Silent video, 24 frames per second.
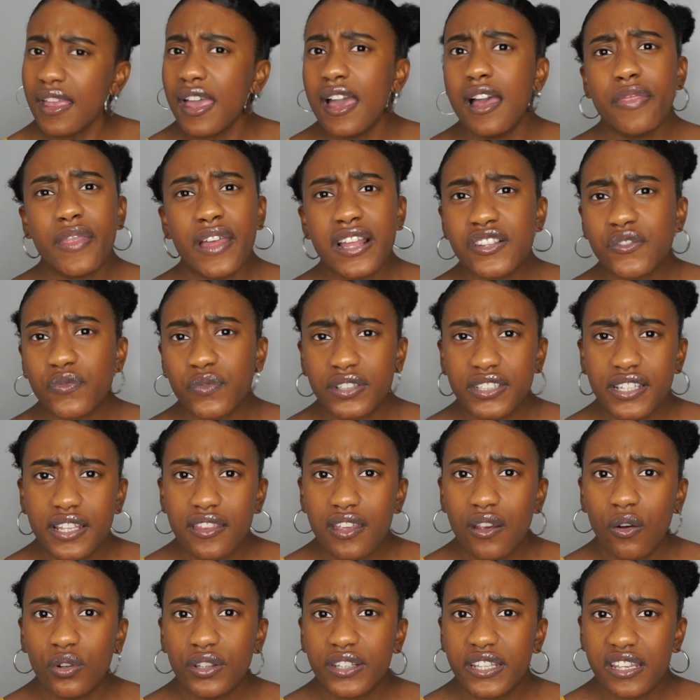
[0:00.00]
And that's really
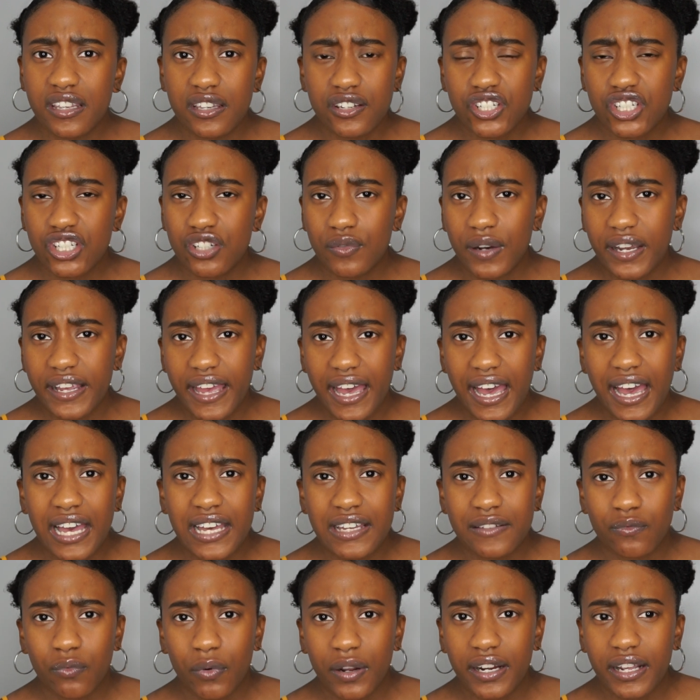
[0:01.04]
the only issue I
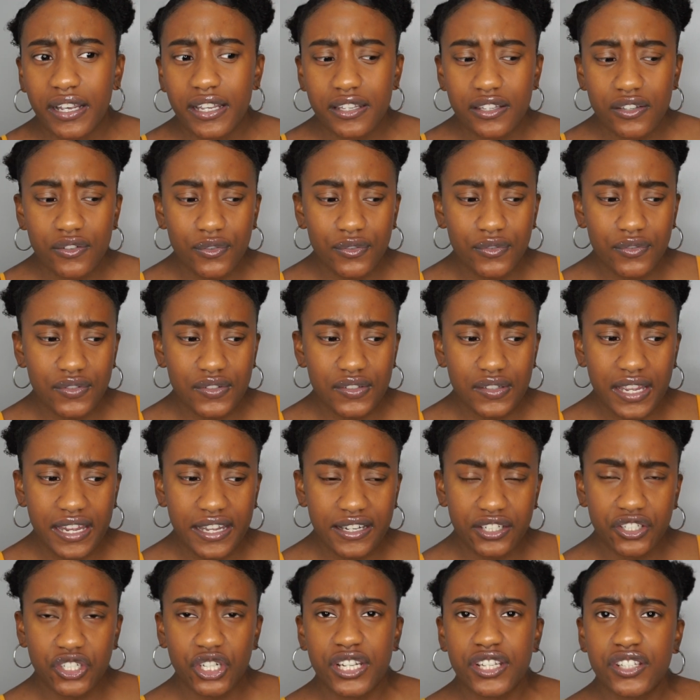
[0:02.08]
have when I use
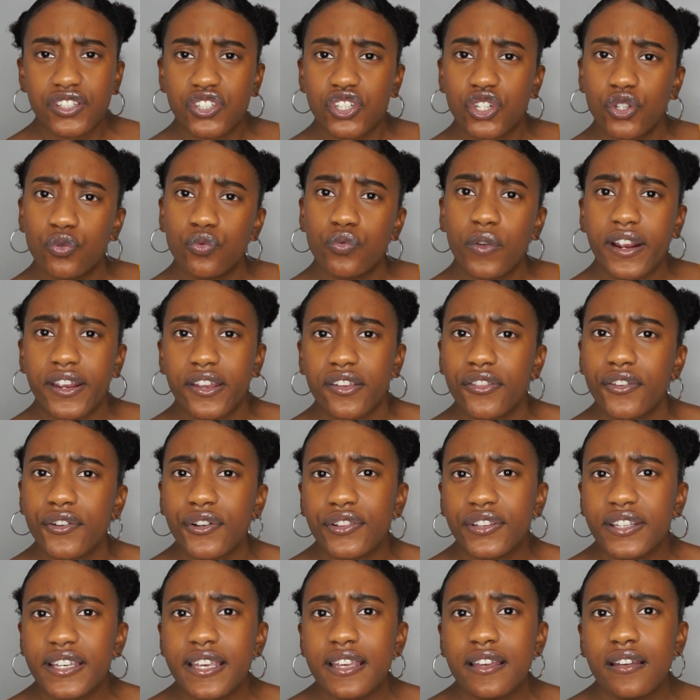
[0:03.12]
AHAs too
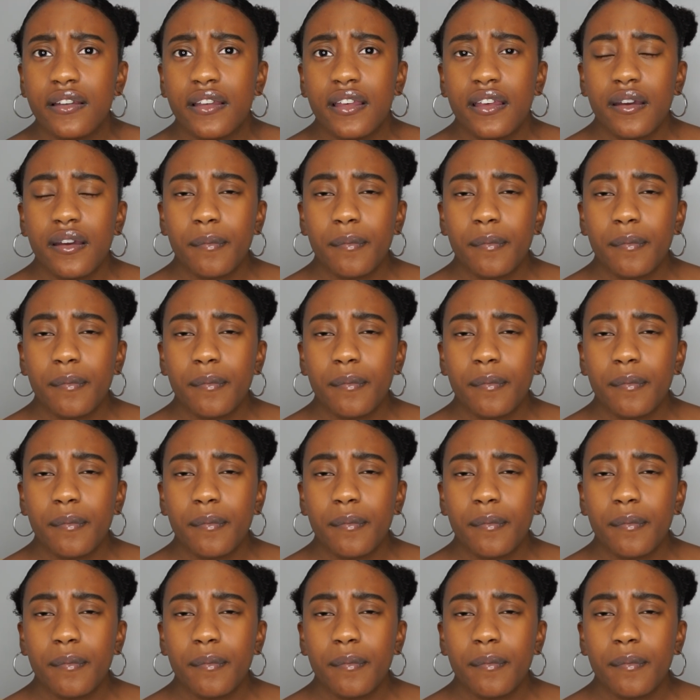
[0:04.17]
regularly.